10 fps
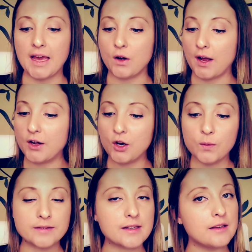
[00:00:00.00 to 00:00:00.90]
And I
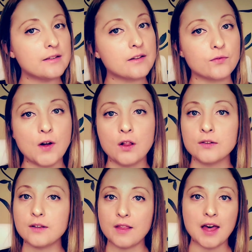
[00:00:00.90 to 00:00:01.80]
know it's easy to fall
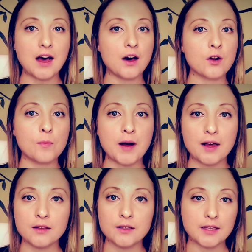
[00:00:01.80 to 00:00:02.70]
into that
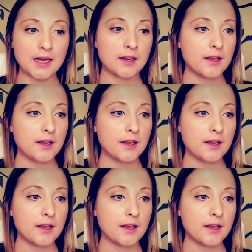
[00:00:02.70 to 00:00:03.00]
autopilot,